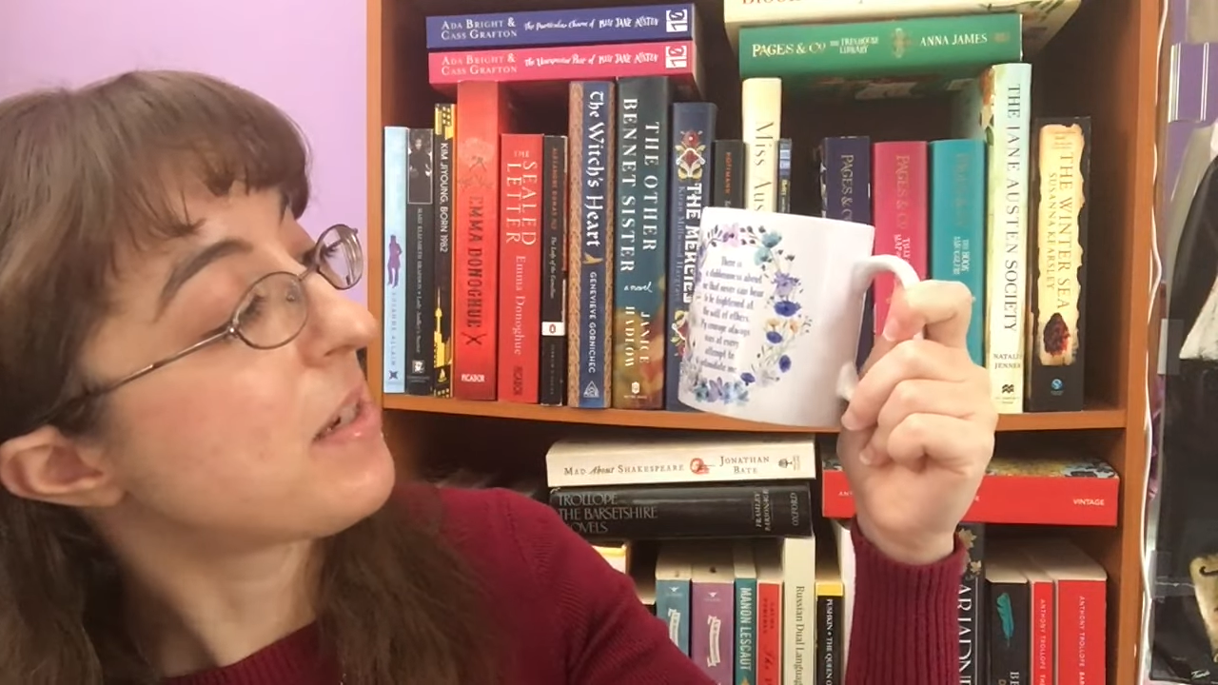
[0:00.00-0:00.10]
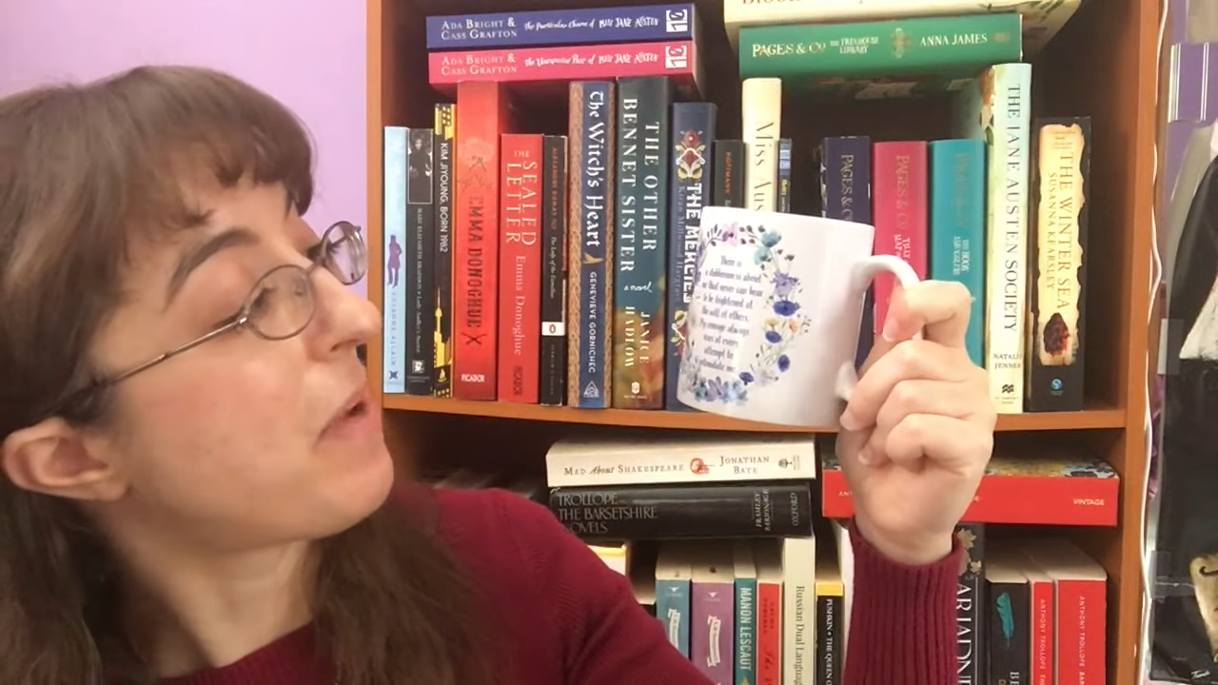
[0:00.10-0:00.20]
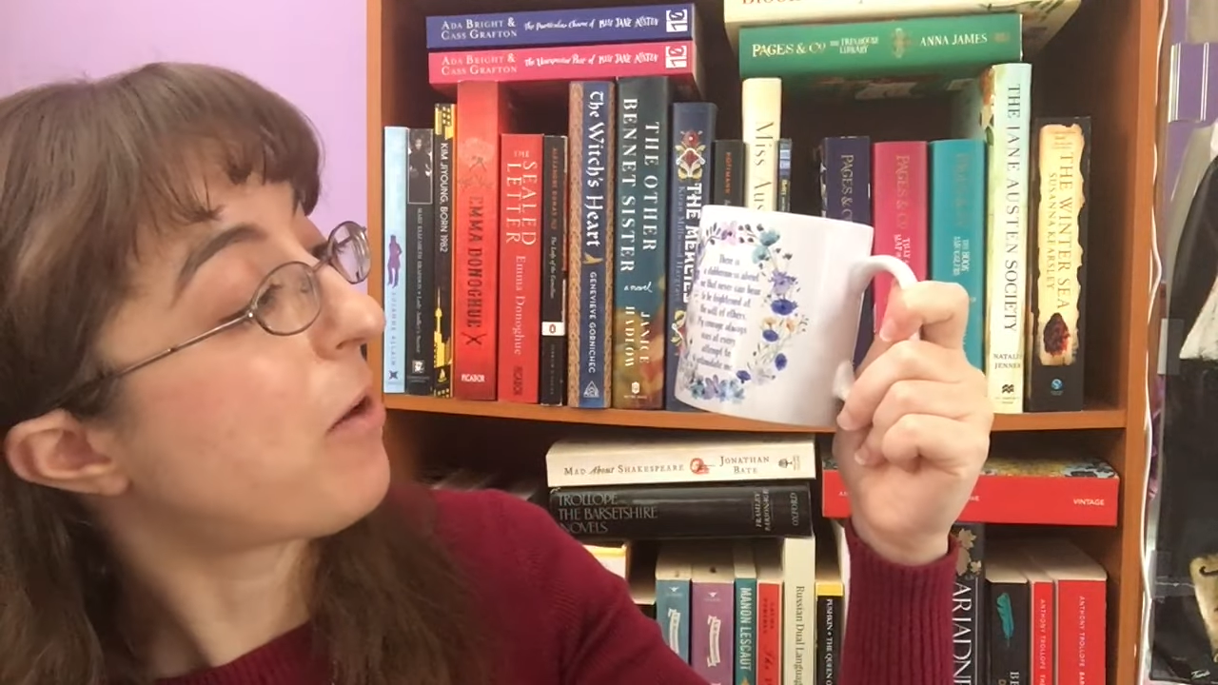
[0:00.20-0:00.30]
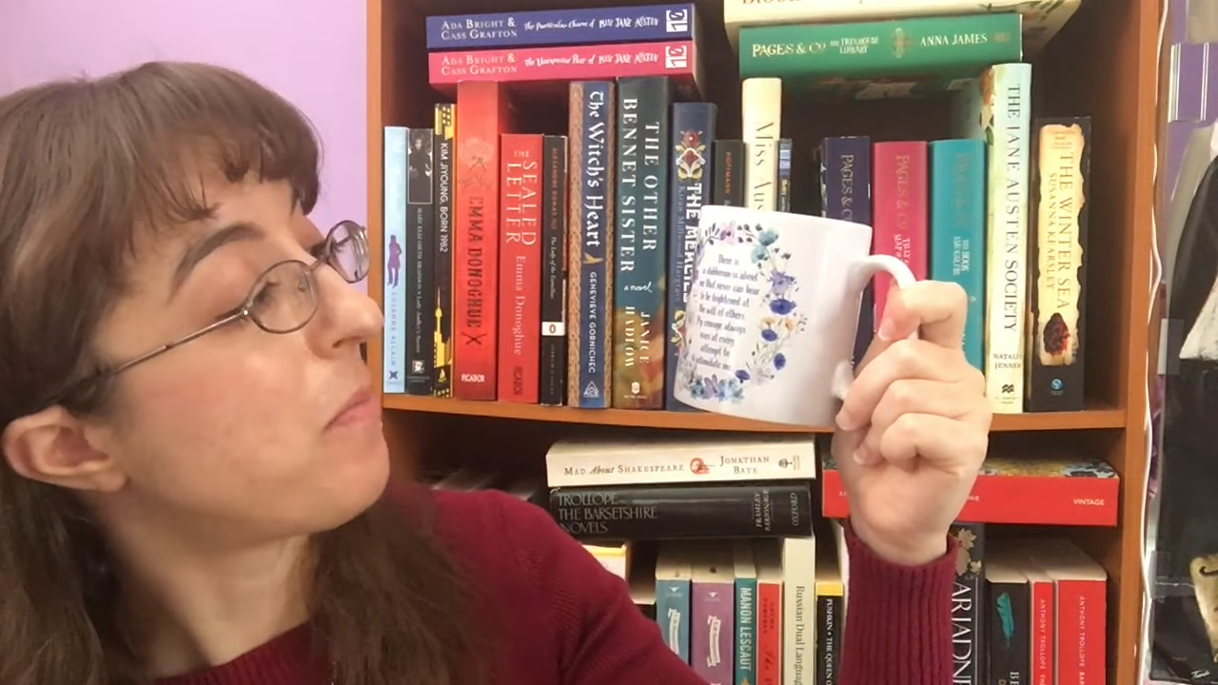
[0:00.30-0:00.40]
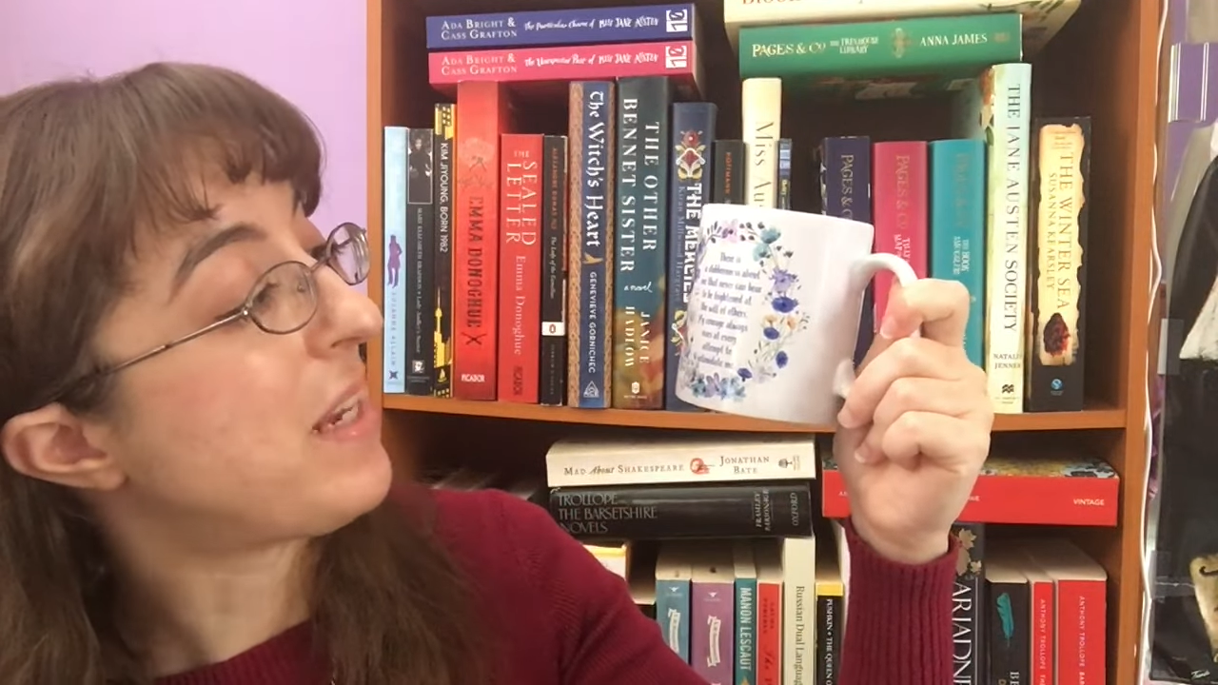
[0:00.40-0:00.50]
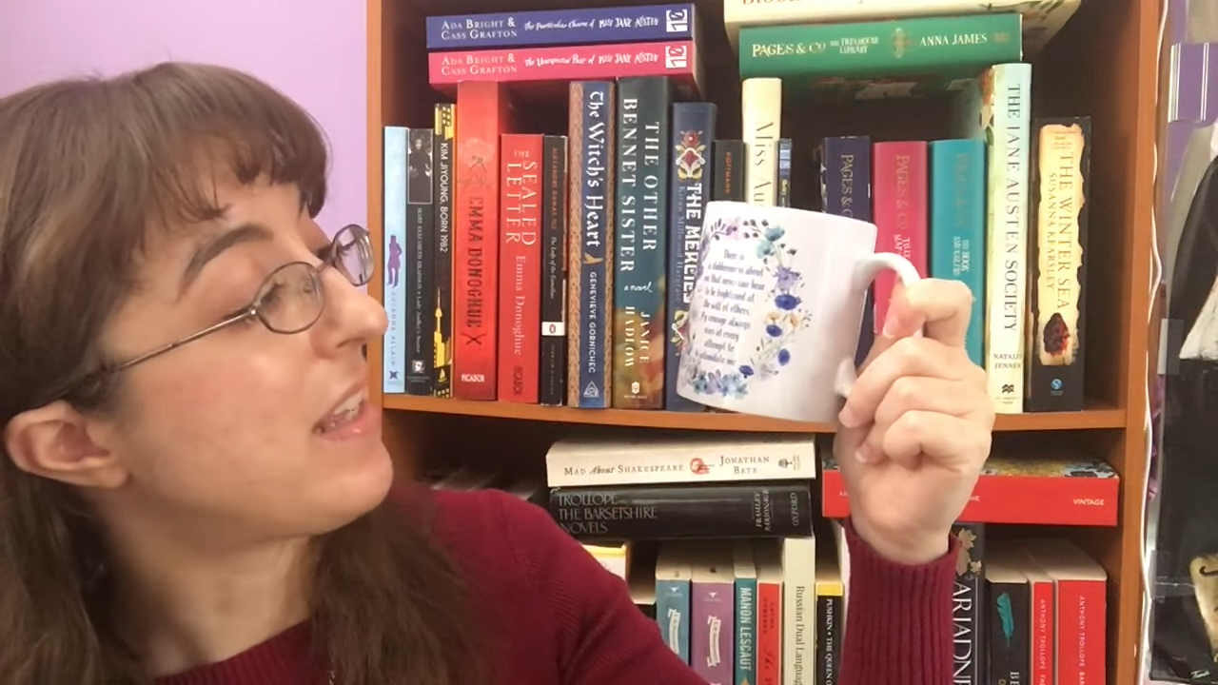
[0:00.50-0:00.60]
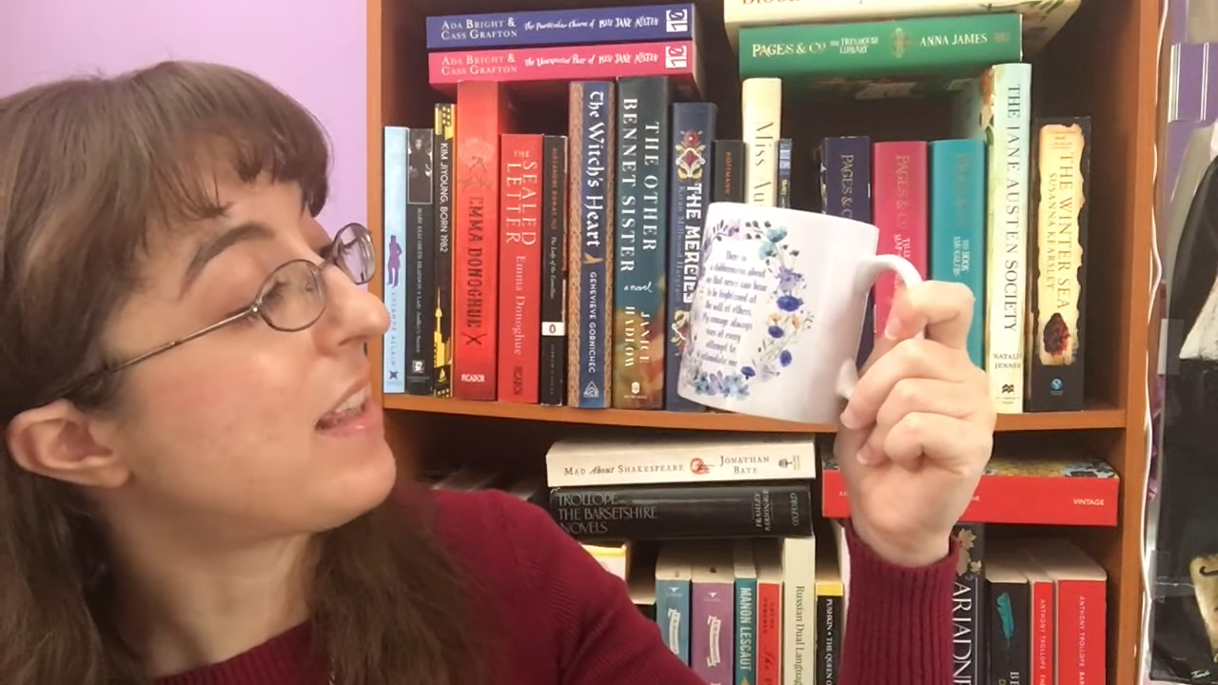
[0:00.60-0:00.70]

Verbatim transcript: about me